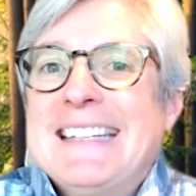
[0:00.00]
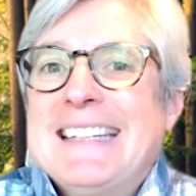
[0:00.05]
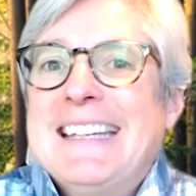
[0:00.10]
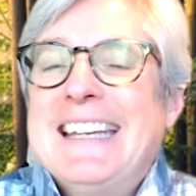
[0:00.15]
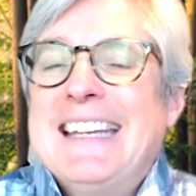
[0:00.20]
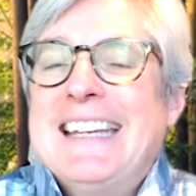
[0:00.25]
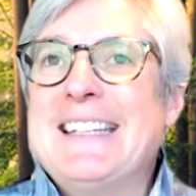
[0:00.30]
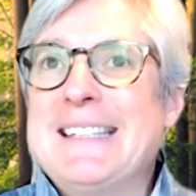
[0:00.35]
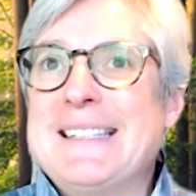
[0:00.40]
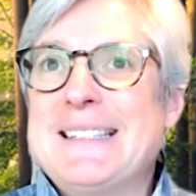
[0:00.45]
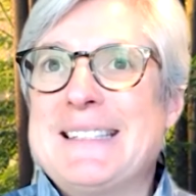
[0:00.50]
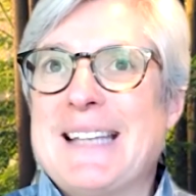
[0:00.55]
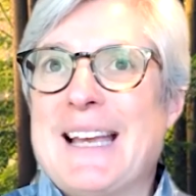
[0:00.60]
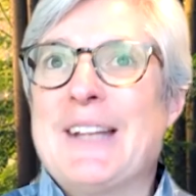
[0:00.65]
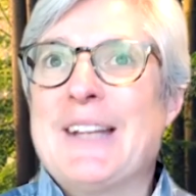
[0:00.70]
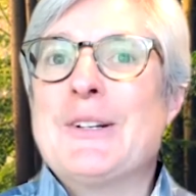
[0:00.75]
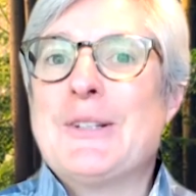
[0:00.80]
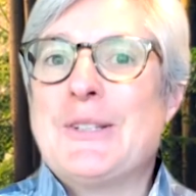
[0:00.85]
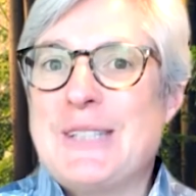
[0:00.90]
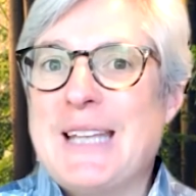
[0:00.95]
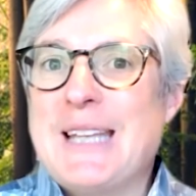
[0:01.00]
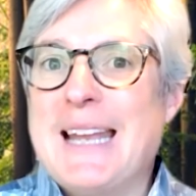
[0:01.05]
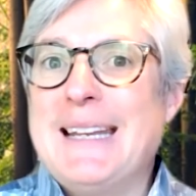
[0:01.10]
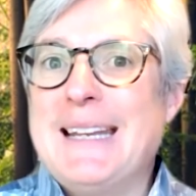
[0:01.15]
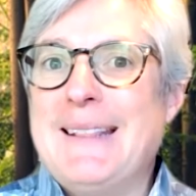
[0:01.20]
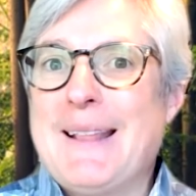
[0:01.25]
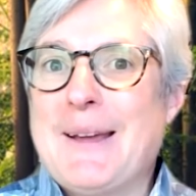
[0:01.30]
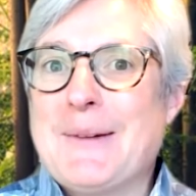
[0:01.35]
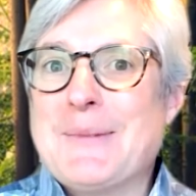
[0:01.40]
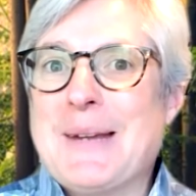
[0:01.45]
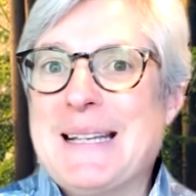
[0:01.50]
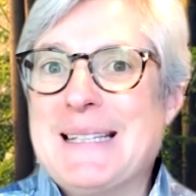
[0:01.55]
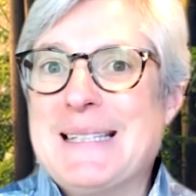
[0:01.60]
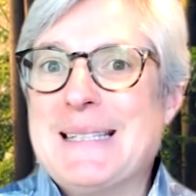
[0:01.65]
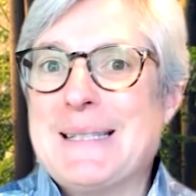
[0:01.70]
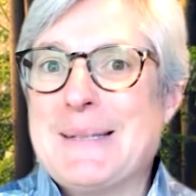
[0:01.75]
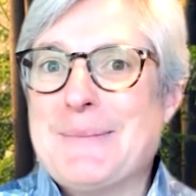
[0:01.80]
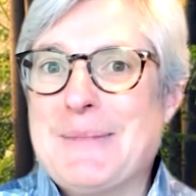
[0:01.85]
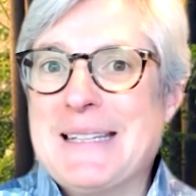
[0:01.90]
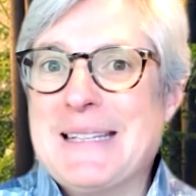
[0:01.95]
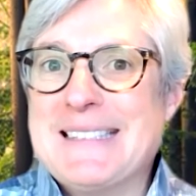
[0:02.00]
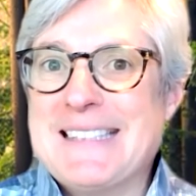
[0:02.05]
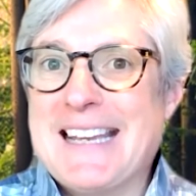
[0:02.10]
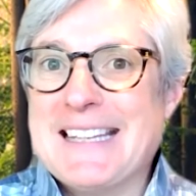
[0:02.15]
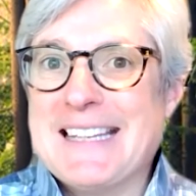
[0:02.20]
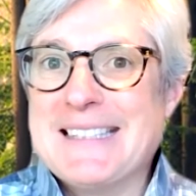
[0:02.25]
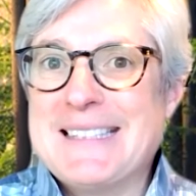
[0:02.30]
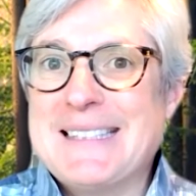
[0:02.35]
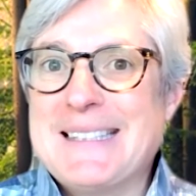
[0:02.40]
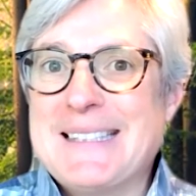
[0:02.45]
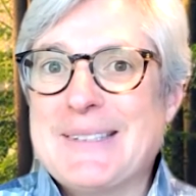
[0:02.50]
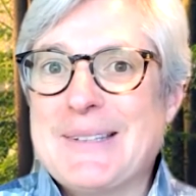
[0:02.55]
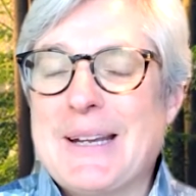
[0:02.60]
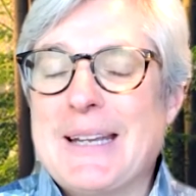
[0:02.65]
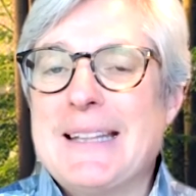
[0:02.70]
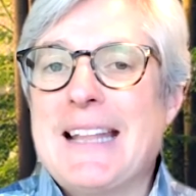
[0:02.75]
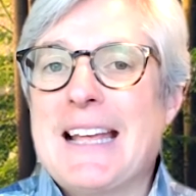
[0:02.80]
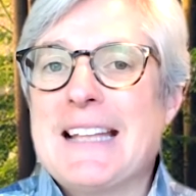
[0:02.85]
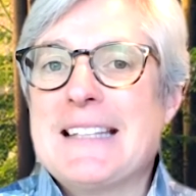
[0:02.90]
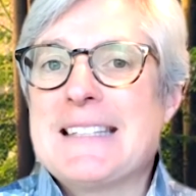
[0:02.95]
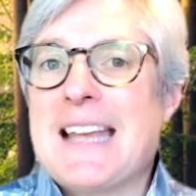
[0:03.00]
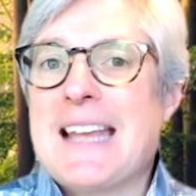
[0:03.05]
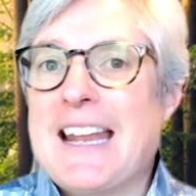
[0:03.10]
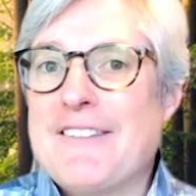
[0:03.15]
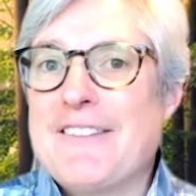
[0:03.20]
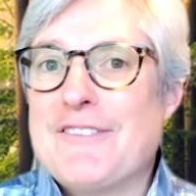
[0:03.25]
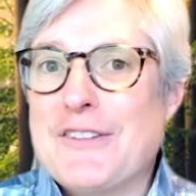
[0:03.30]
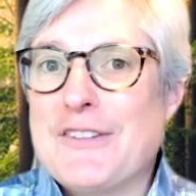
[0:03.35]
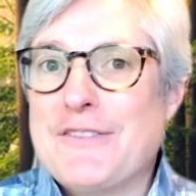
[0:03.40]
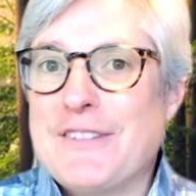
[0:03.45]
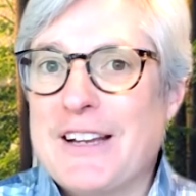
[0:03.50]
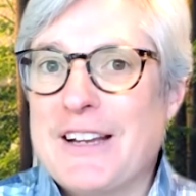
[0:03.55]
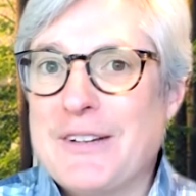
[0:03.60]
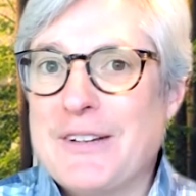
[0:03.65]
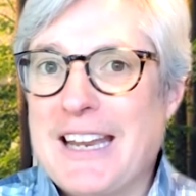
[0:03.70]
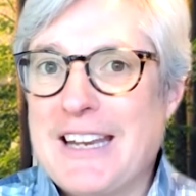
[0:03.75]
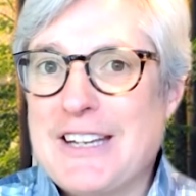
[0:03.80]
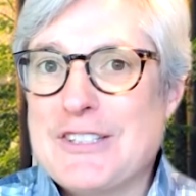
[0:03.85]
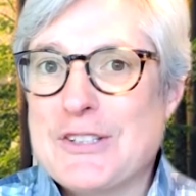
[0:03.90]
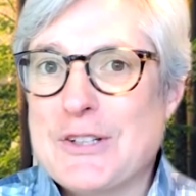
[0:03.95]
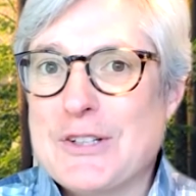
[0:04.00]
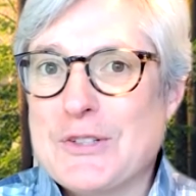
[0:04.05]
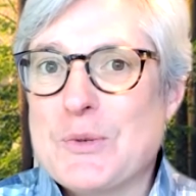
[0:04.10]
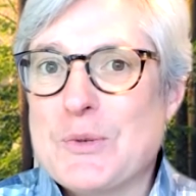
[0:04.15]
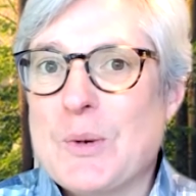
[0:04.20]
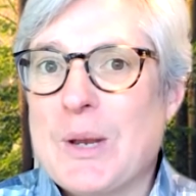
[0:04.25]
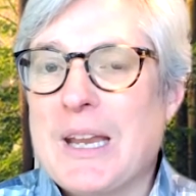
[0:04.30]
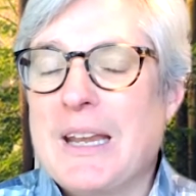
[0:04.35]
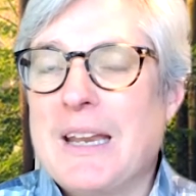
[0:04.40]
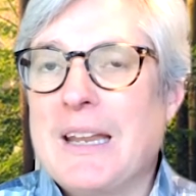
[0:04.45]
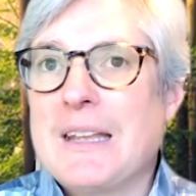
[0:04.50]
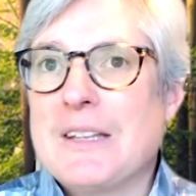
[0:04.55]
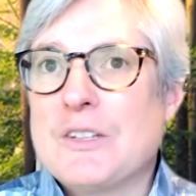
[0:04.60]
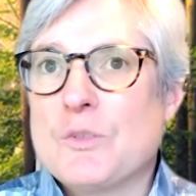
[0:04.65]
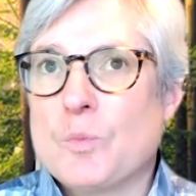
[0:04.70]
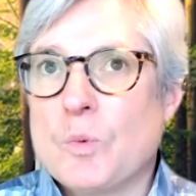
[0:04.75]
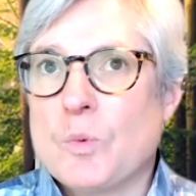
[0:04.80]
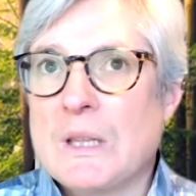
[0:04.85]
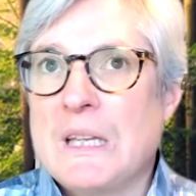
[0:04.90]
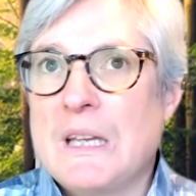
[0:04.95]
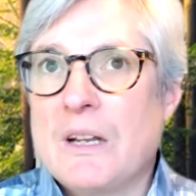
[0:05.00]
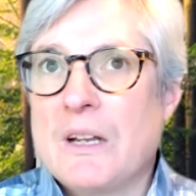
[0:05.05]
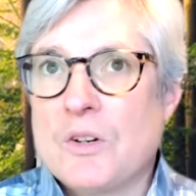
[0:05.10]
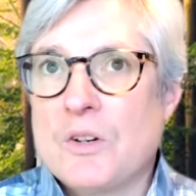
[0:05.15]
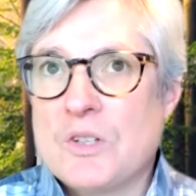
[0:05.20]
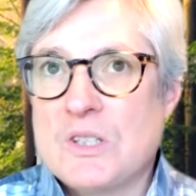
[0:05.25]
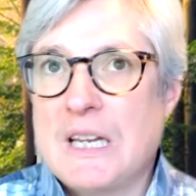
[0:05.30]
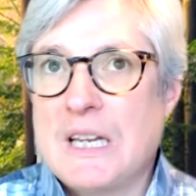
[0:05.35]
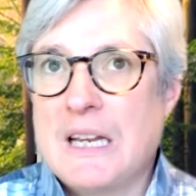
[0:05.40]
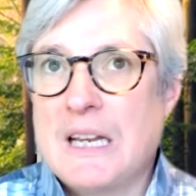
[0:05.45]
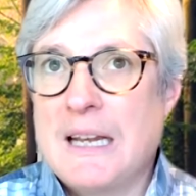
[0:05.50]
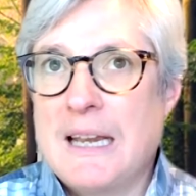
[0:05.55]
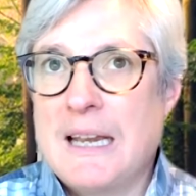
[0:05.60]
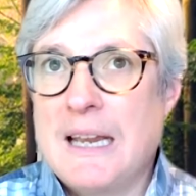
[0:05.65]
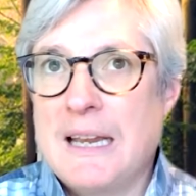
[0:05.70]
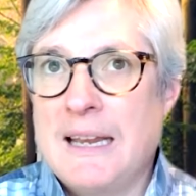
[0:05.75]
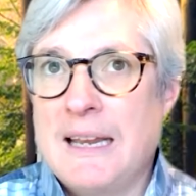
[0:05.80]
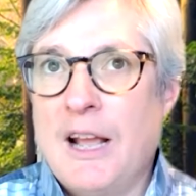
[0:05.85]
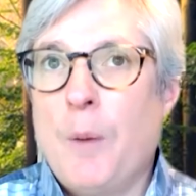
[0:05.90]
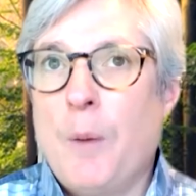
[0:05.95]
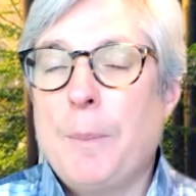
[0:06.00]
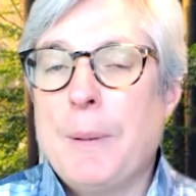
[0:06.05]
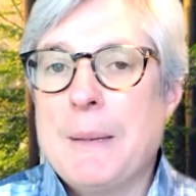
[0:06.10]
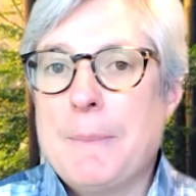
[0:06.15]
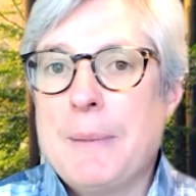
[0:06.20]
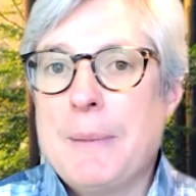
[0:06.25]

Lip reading: is understanding that racism exists, right? That's kind of our foundational training, is really understanding, helping